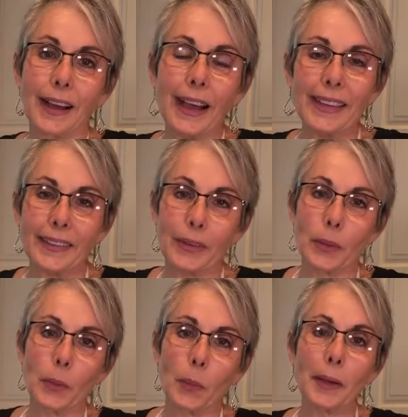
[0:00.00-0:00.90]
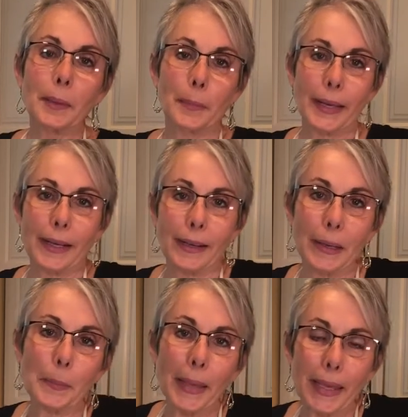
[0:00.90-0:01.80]
Hi there, welcome back.
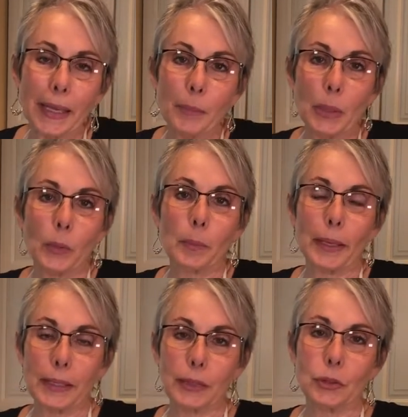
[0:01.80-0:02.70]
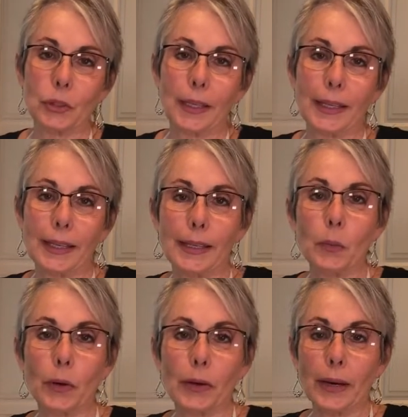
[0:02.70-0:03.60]
I'm Pam and we're in my kitchen again
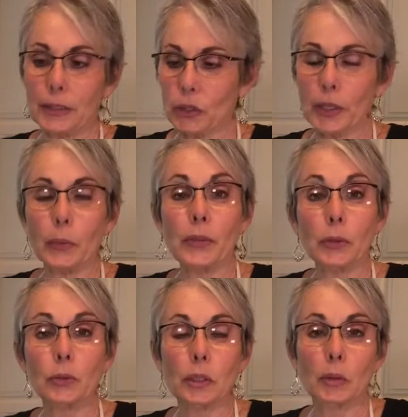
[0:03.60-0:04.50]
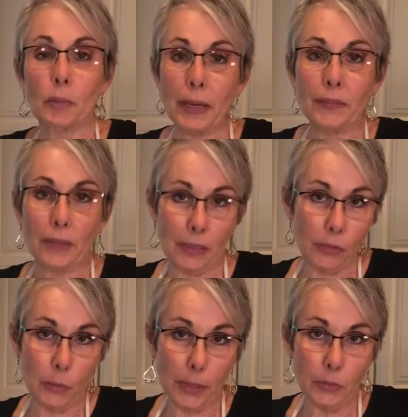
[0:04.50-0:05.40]
where I share with you some of my
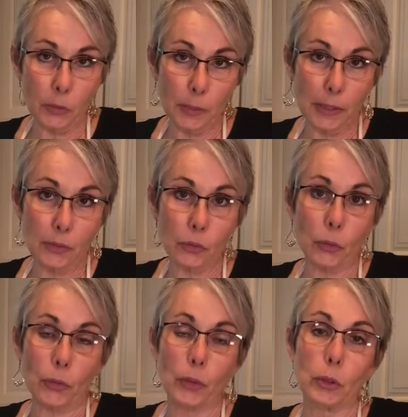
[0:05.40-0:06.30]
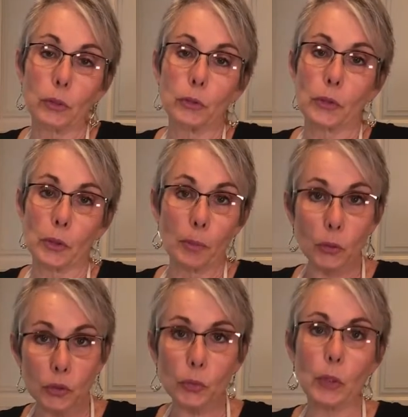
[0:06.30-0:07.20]
favorite recipes or those that are
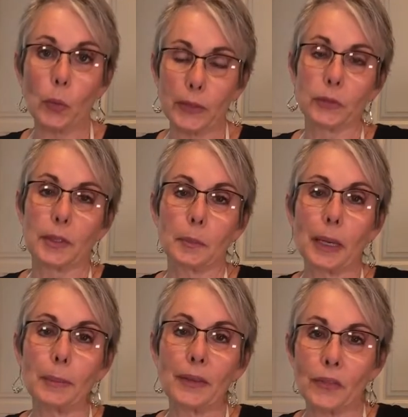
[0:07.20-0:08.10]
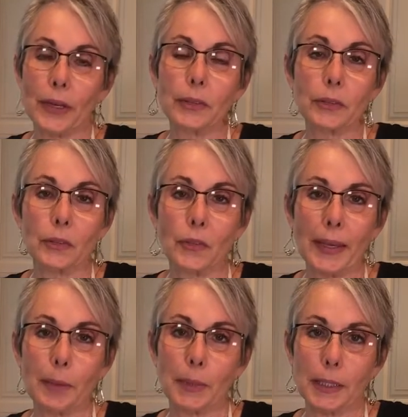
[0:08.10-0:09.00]
most requested by my friends and
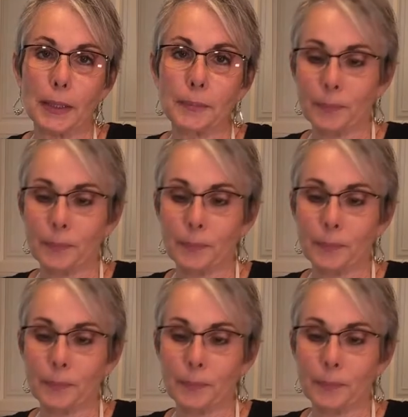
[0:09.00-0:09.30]
family.